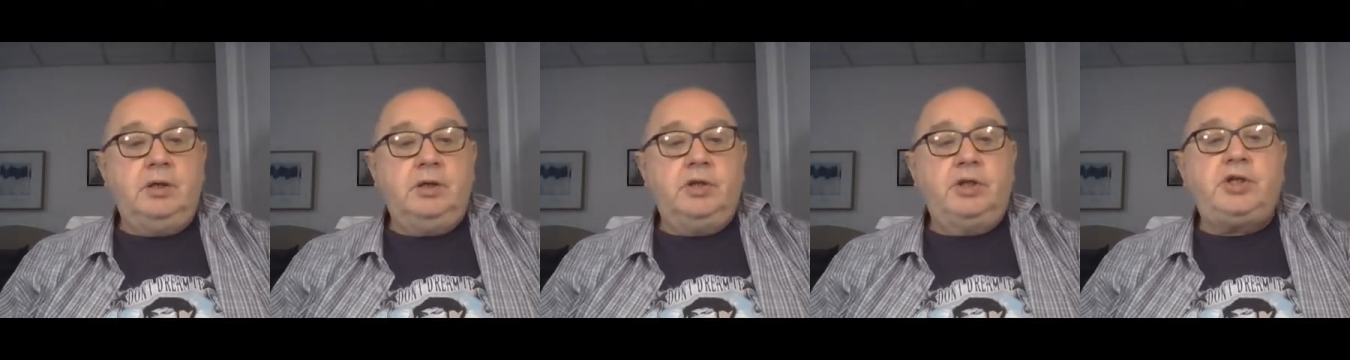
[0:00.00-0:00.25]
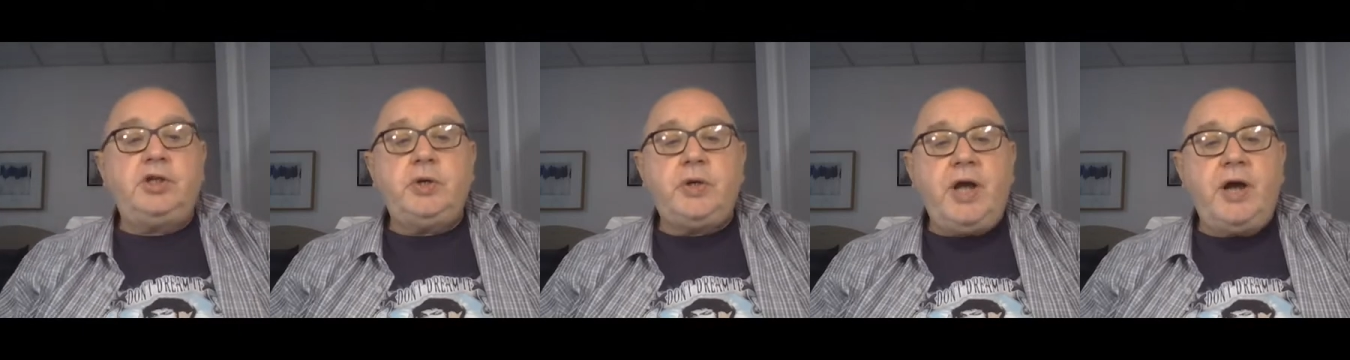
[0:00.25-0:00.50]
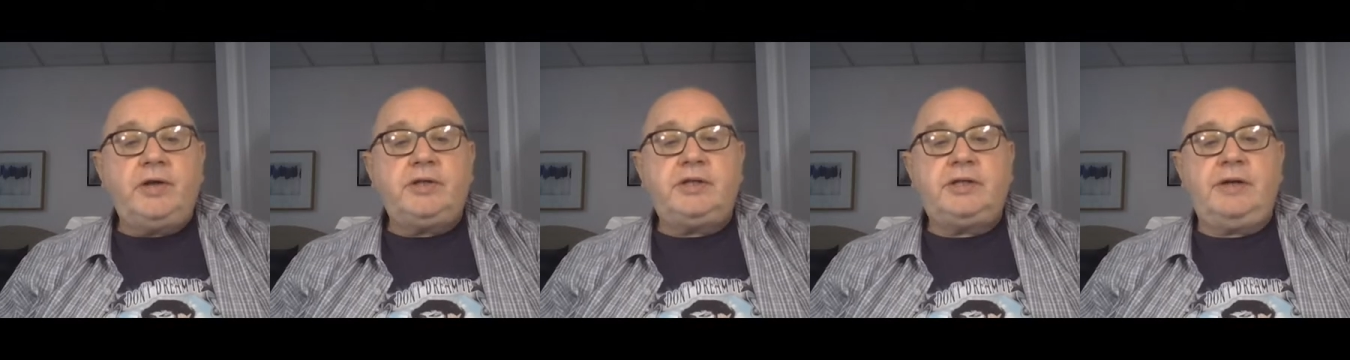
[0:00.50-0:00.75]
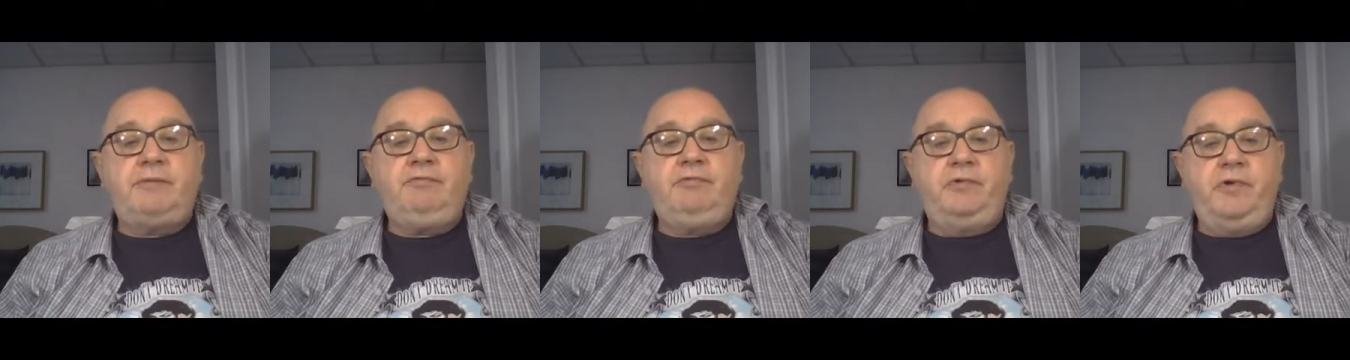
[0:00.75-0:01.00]
The 2 characters
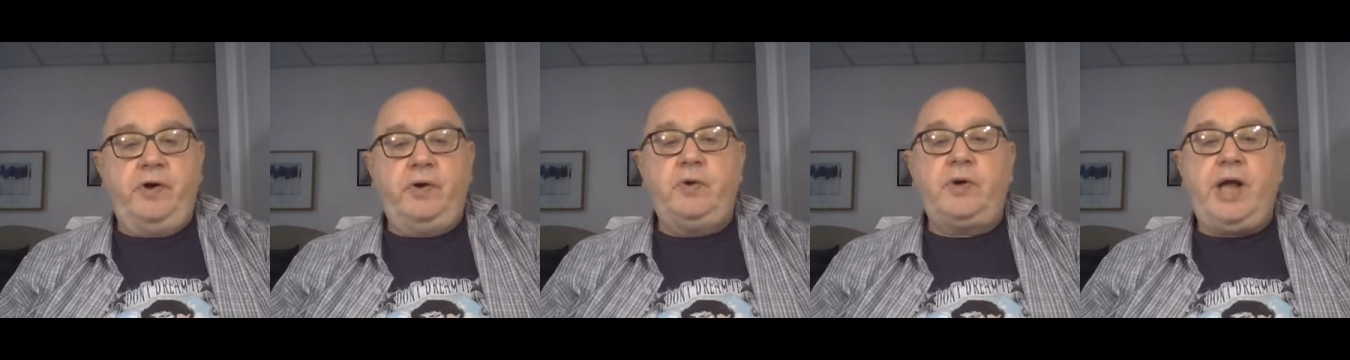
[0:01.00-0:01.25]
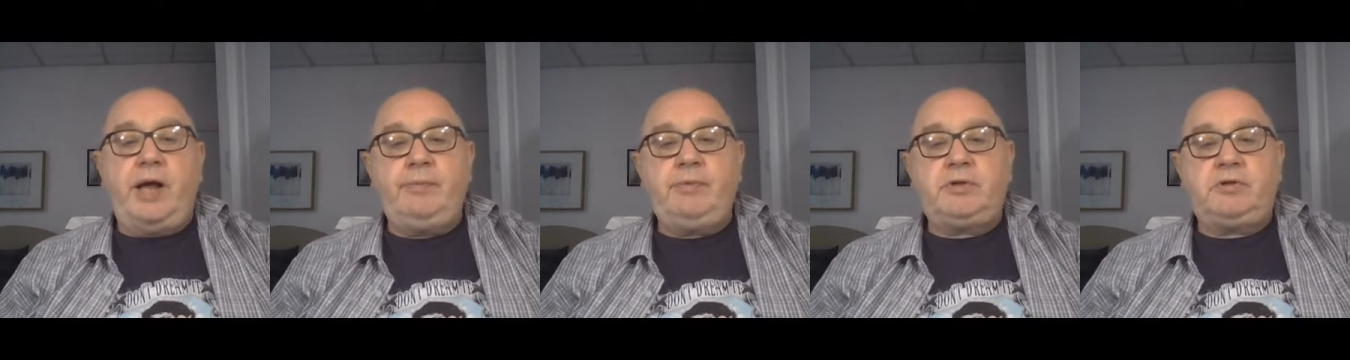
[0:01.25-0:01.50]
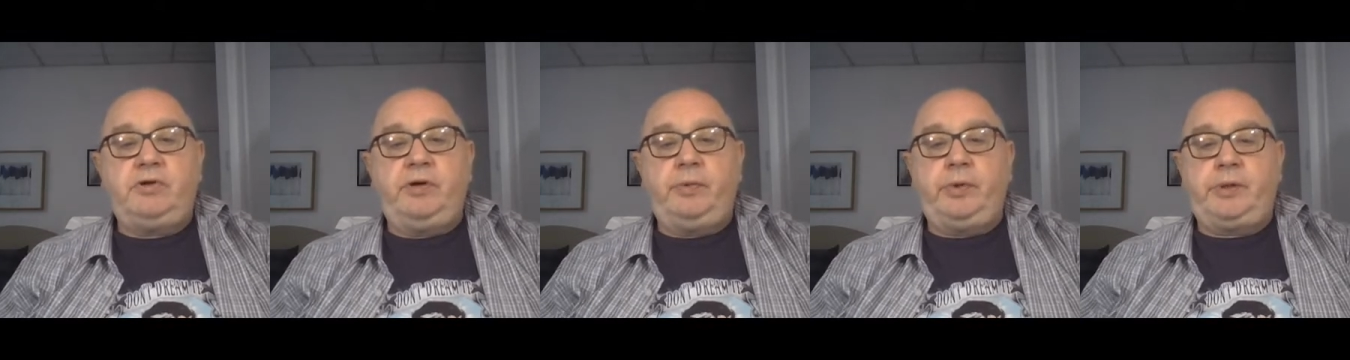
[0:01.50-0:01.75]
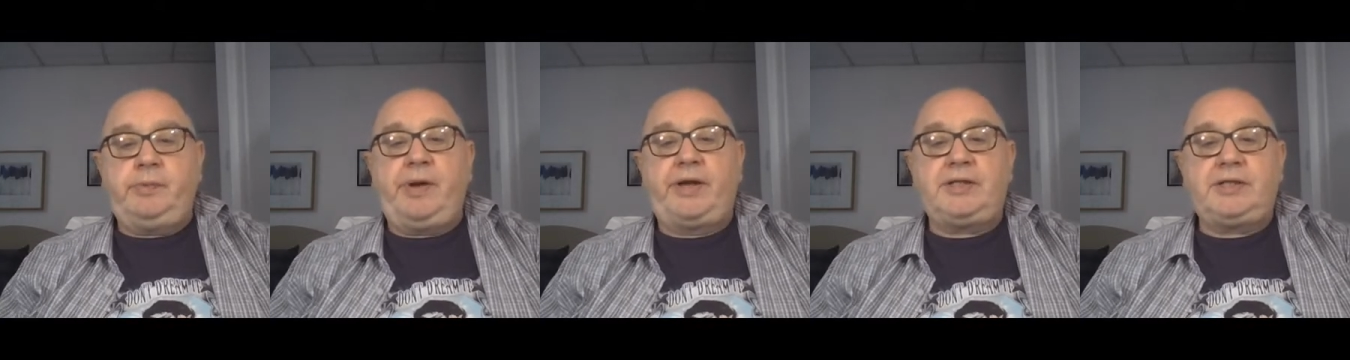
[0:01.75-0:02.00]
have real chemistry,
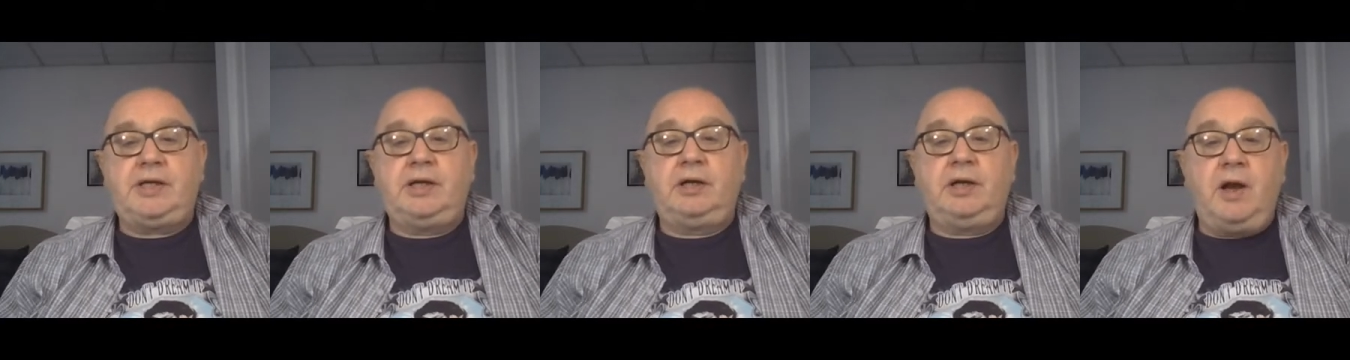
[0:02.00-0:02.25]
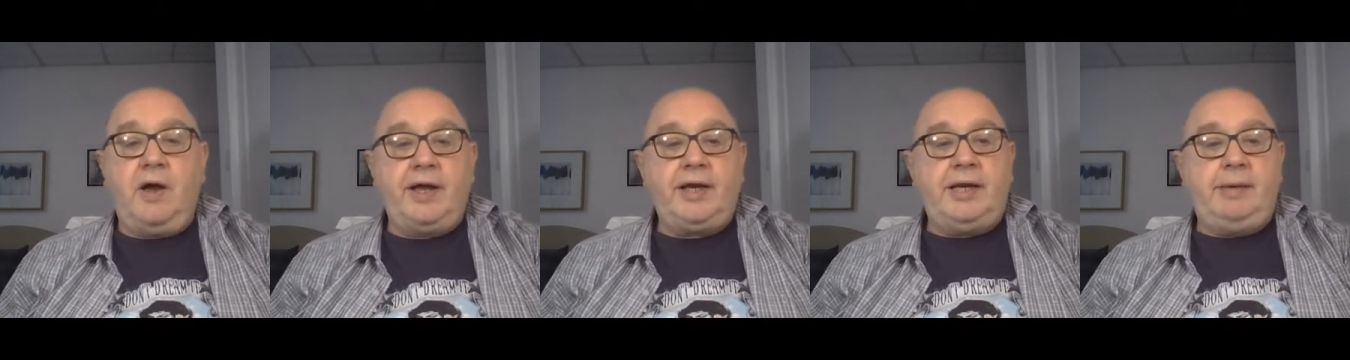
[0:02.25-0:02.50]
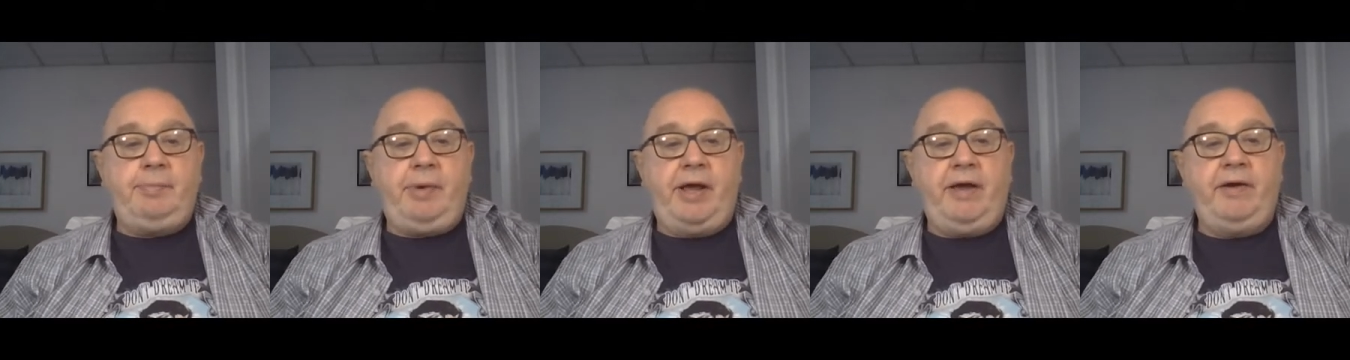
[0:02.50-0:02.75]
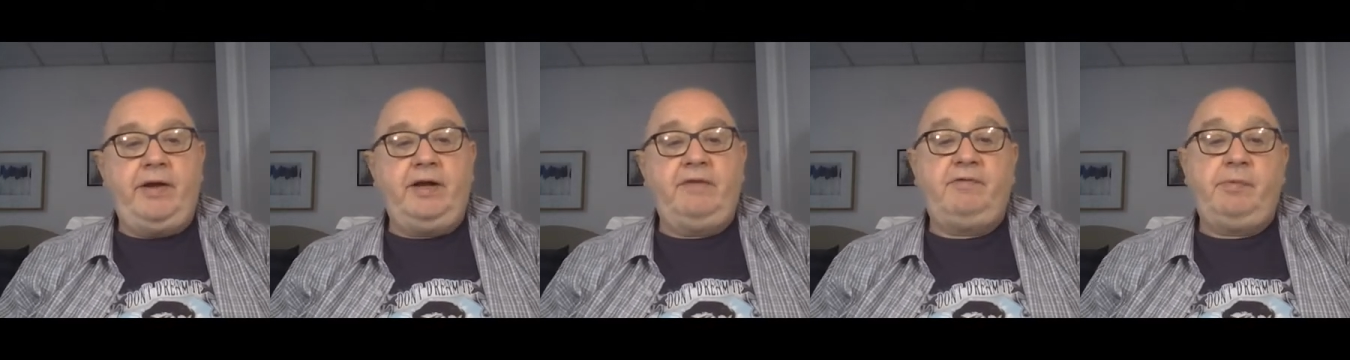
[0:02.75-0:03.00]
which makes the unlikely
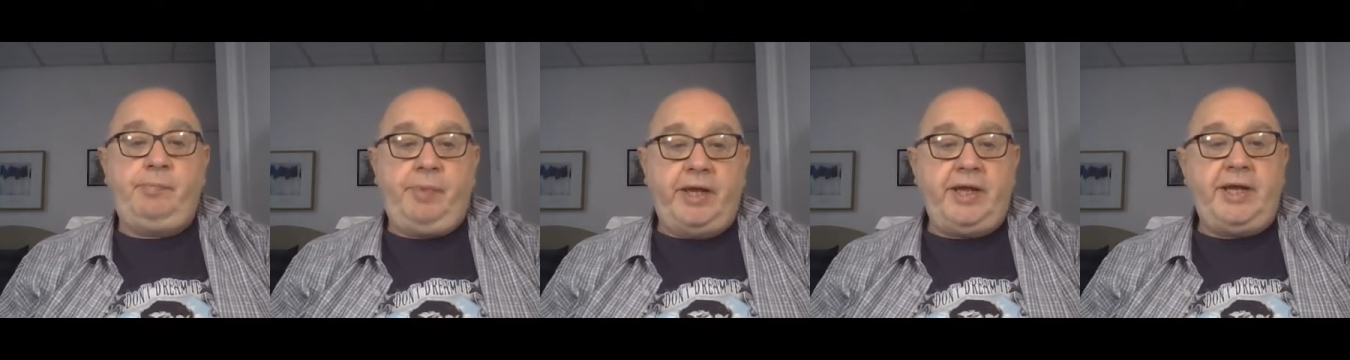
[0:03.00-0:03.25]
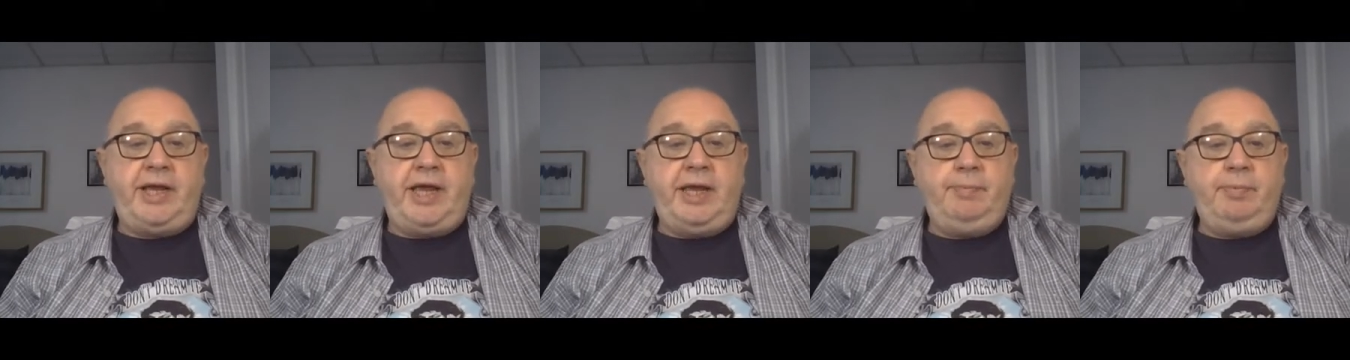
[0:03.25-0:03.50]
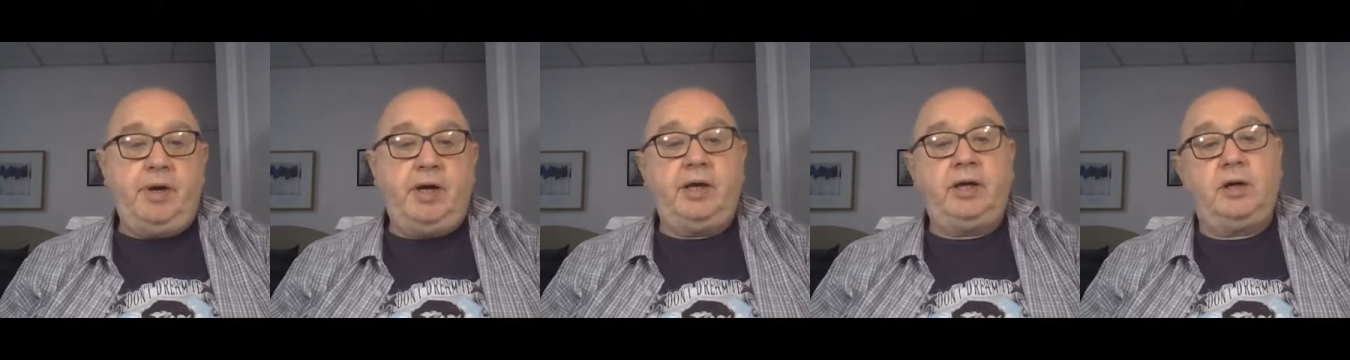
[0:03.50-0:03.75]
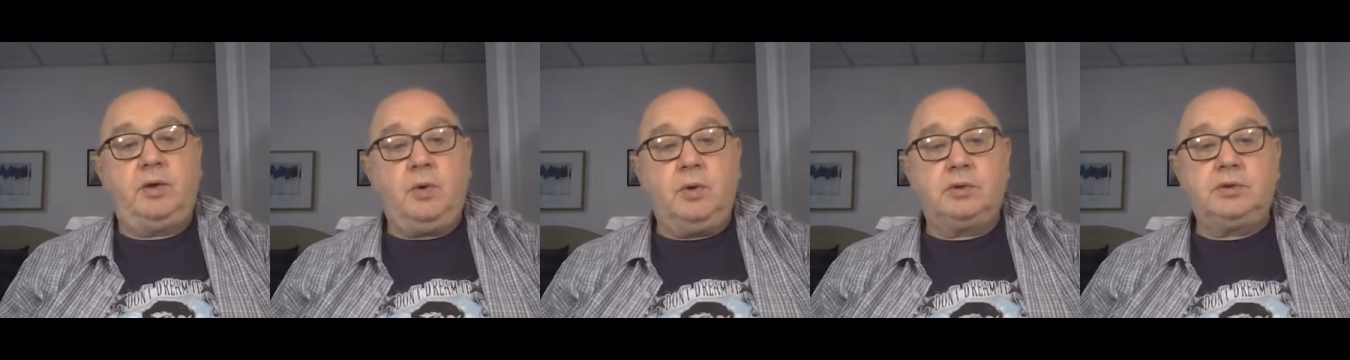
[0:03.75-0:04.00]
pairing of a beekeeper and
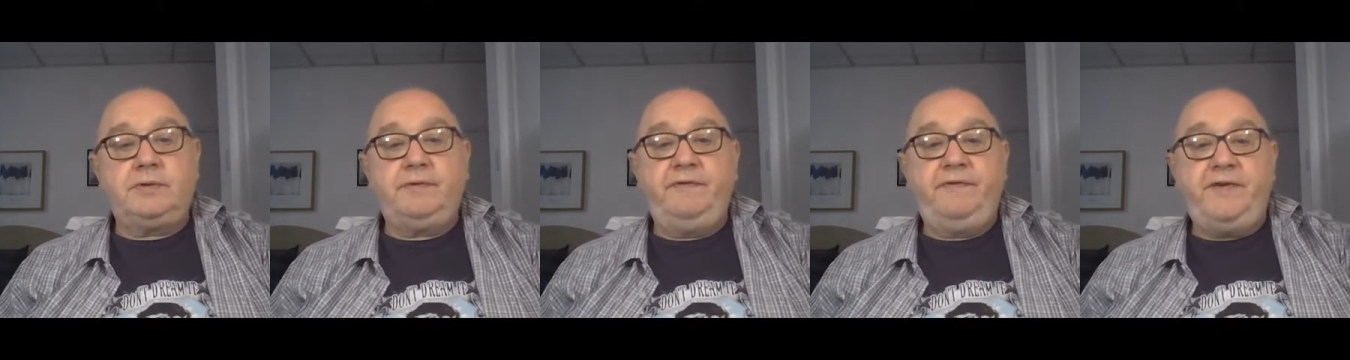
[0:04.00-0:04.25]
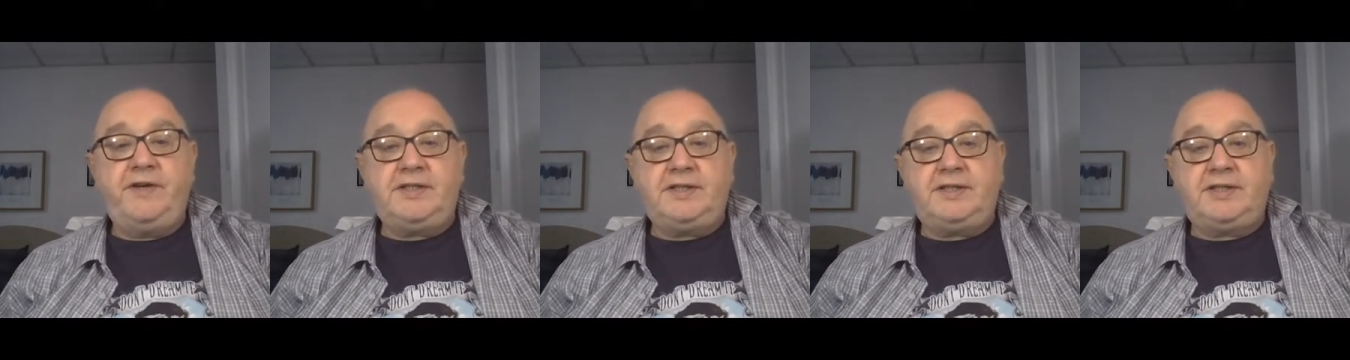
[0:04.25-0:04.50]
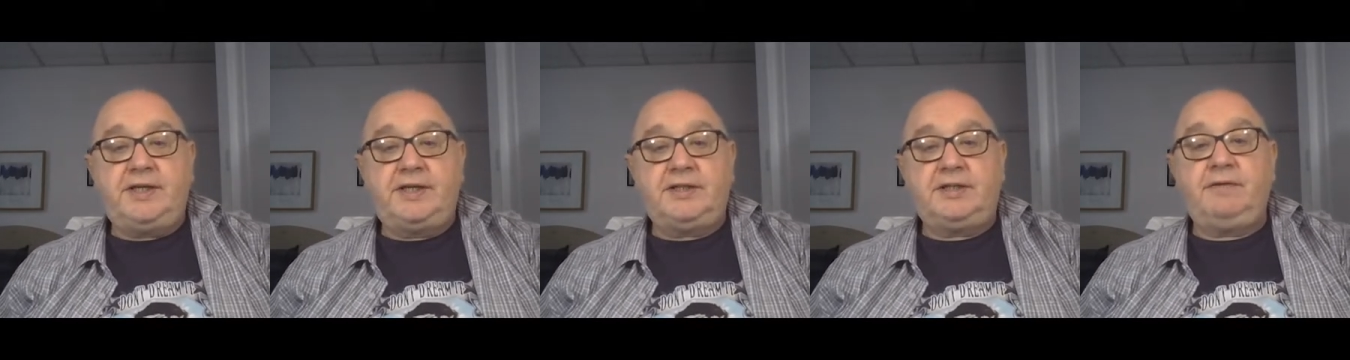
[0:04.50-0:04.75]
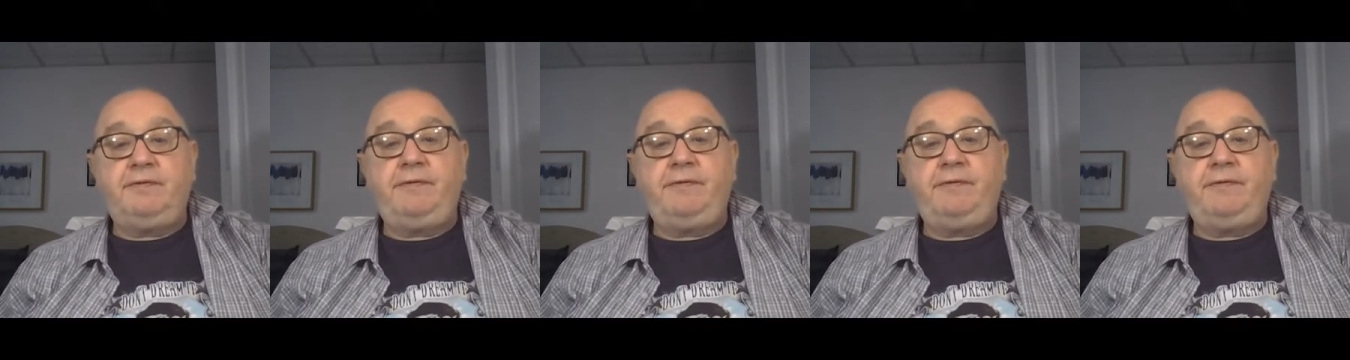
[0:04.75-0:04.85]
a quantum physicist